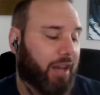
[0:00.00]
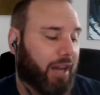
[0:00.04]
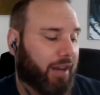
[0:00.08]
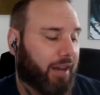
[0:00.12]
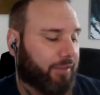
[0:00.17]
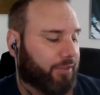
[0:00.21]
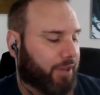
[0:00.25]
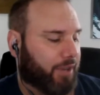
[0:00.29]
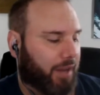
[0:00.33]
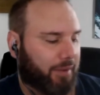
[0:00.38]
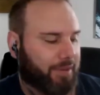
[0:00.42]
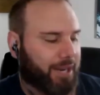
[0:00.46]

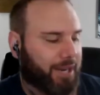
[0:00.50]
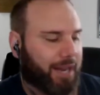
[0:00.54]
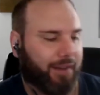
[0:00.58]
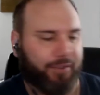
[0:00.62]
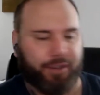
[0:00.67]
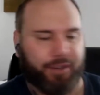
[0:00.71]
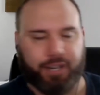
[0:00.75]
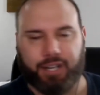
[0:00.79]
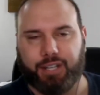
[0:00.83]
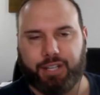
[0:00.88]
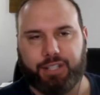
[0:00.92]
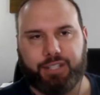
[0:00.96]
I've, I've
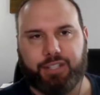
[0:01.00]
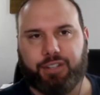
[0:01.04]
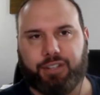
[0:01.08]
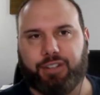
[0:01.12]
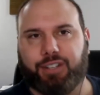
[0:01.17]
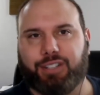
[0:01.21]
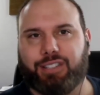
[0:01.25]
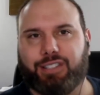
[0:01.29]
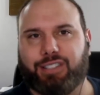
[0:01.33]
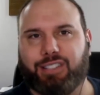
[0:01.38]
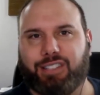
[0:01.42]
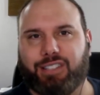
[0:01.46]
dabbled in it too.
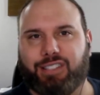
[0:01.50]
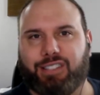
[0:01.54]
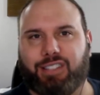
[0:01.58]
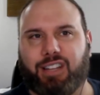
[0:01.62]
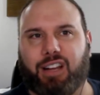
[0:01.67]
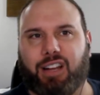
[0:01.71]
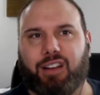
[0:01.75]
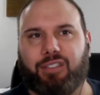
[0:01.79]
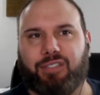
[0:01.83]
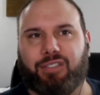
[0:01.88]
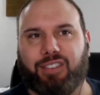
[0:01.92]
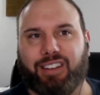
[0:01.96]
It's it's
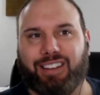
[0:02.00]
tough.